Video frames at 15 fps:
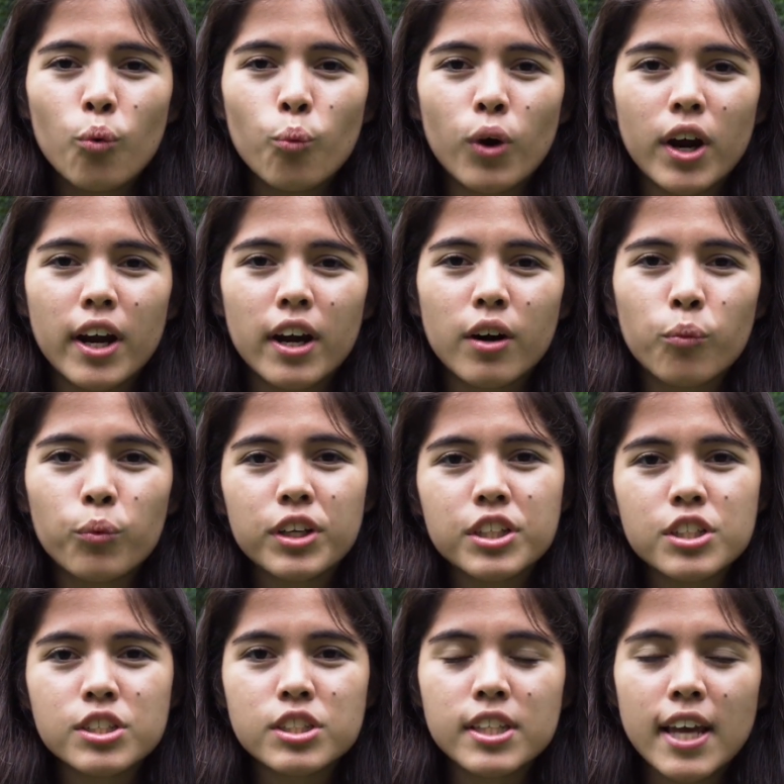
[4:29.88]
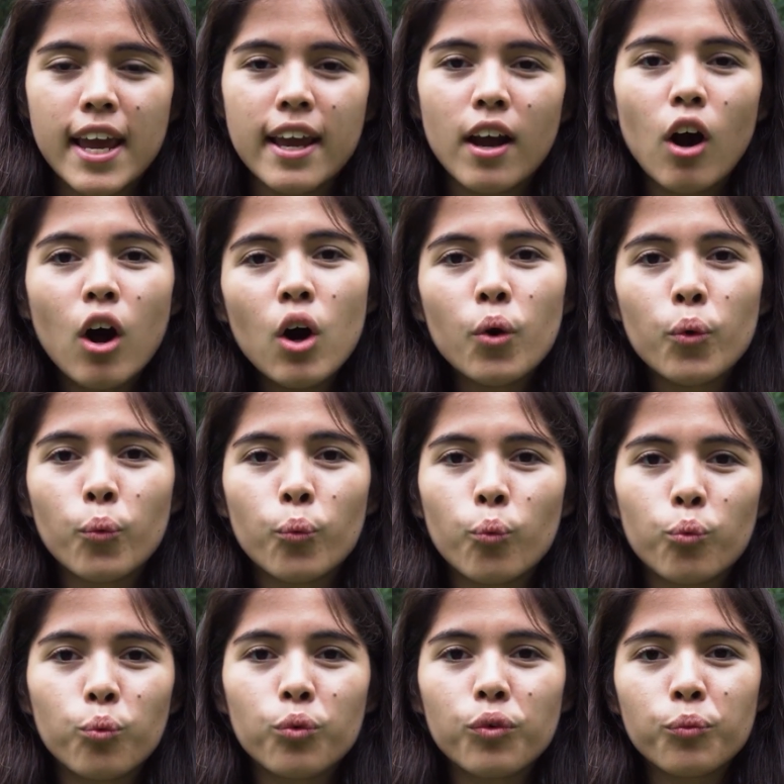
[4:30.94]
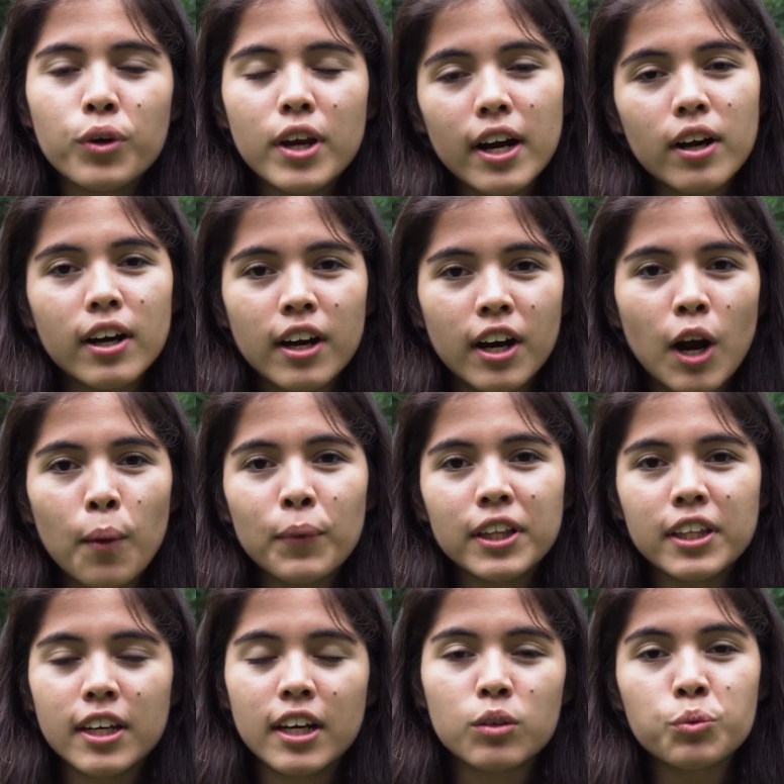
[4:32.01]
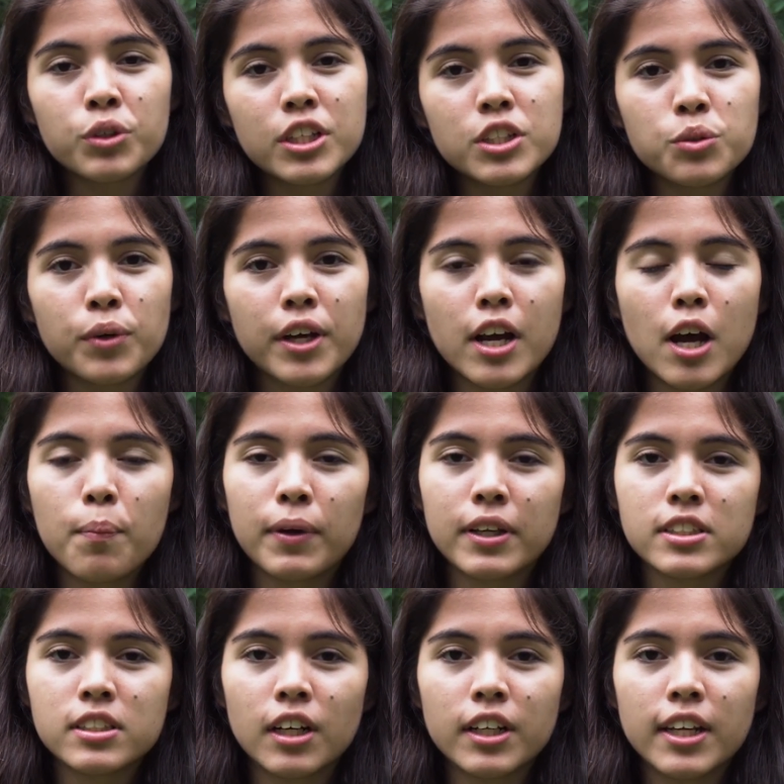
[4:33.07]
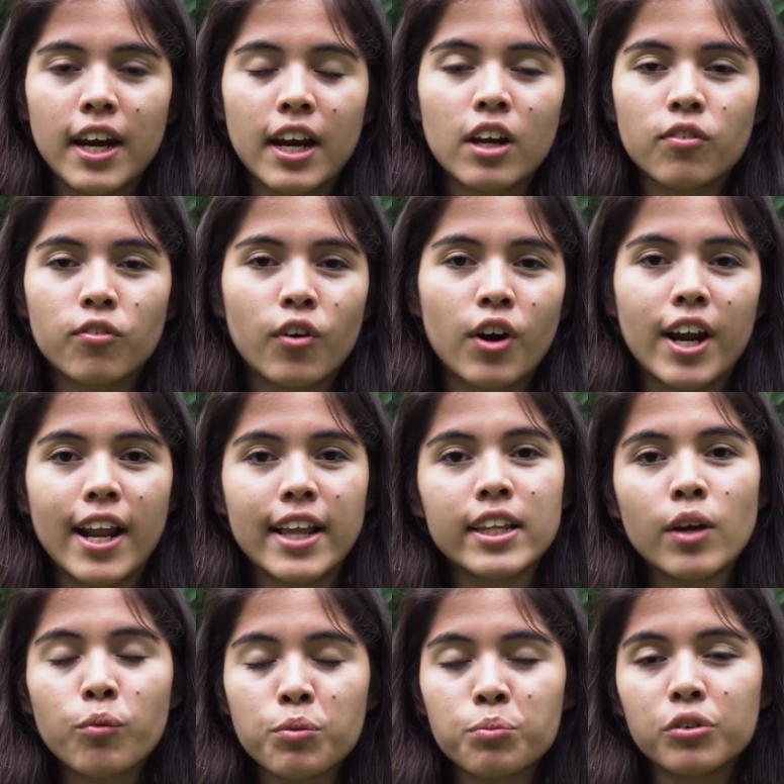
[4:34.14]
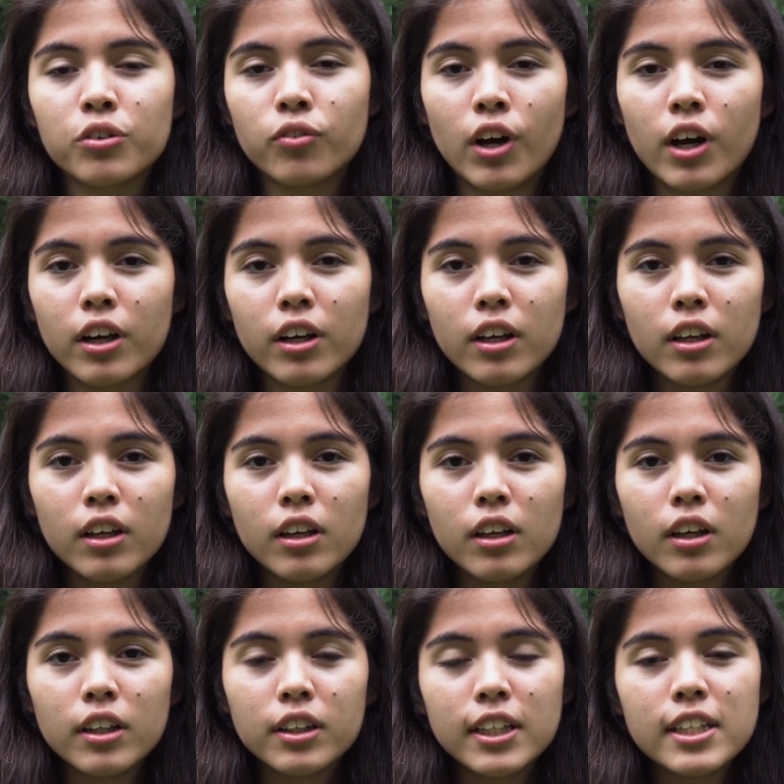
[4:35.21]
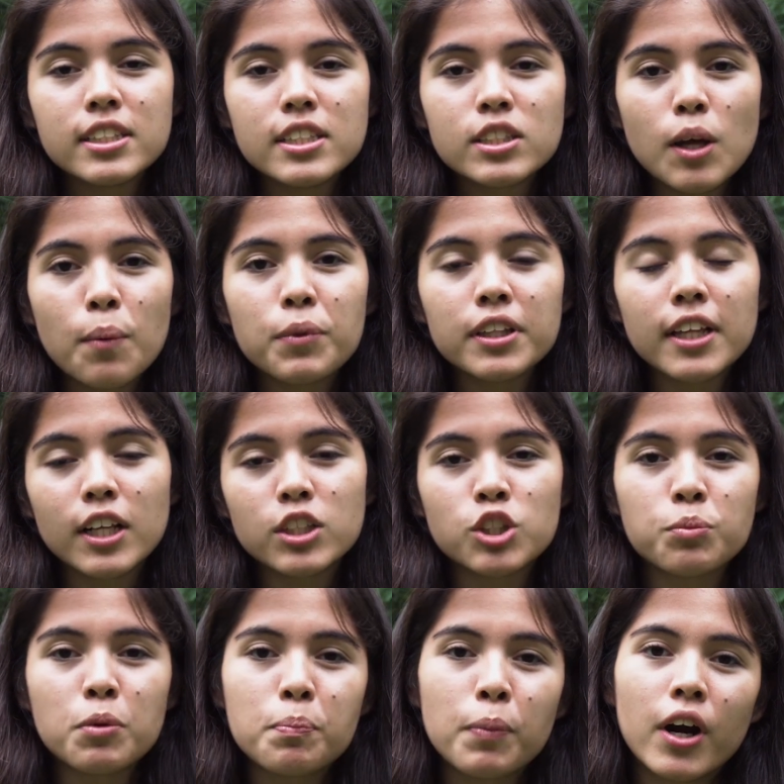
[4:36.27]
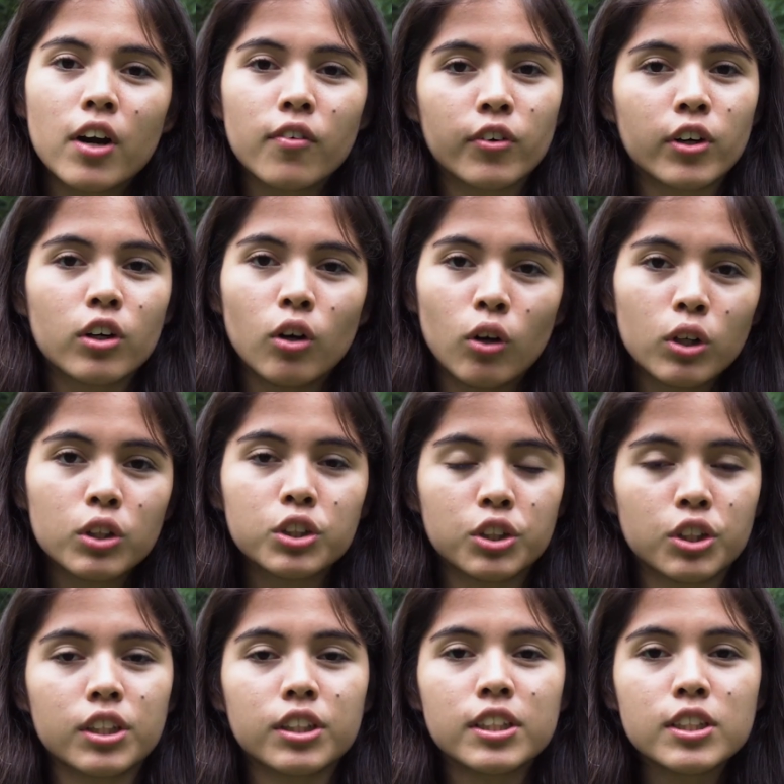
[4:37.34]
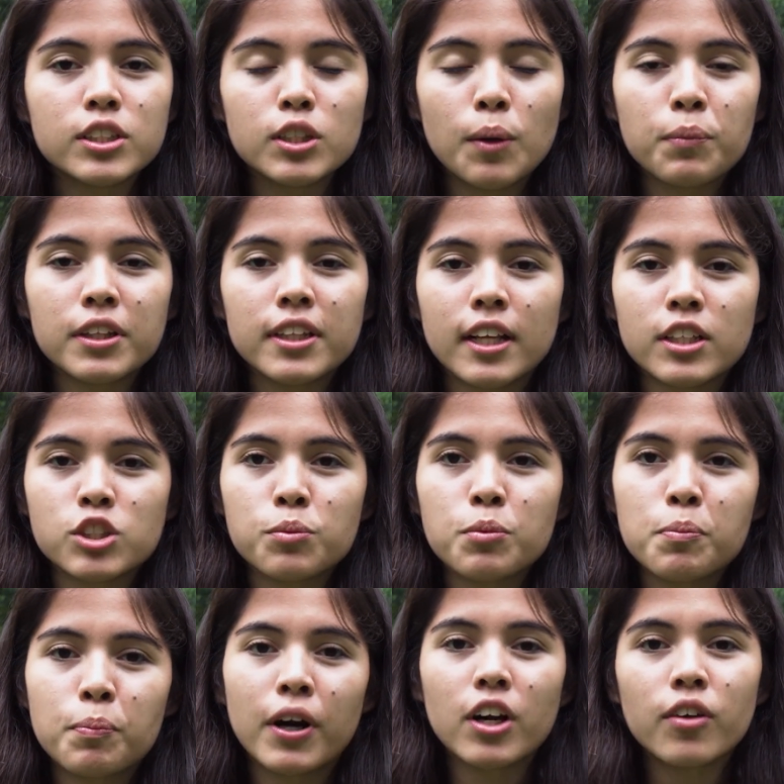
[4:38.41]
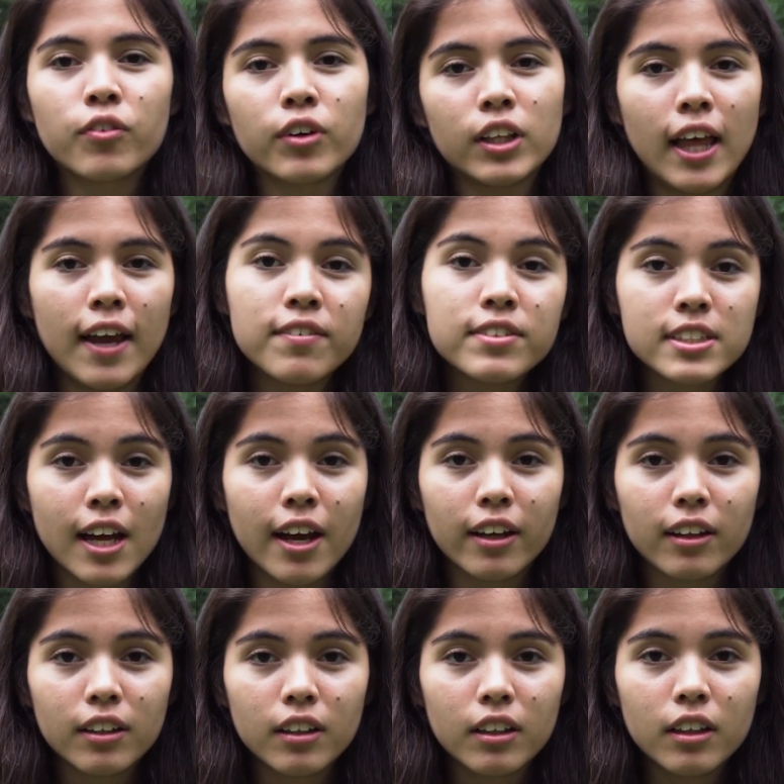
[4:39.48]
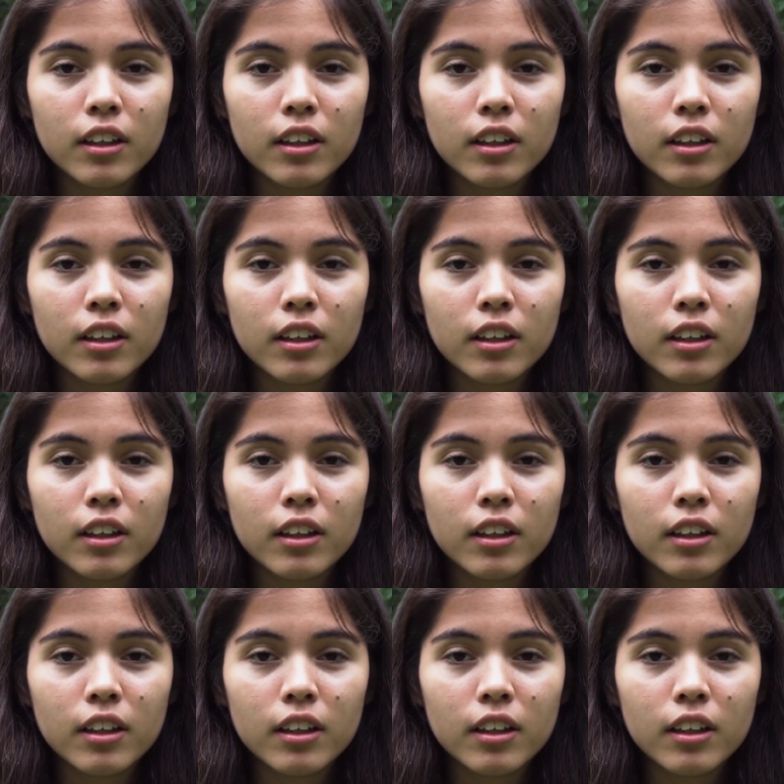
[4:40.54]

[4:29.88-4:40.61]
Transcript: where we just say, oh, we are harming the earth, we need to wake up and start caring for it, and then we move on. This is something that should be part of our culture. This is something that should be part of our lifestyle.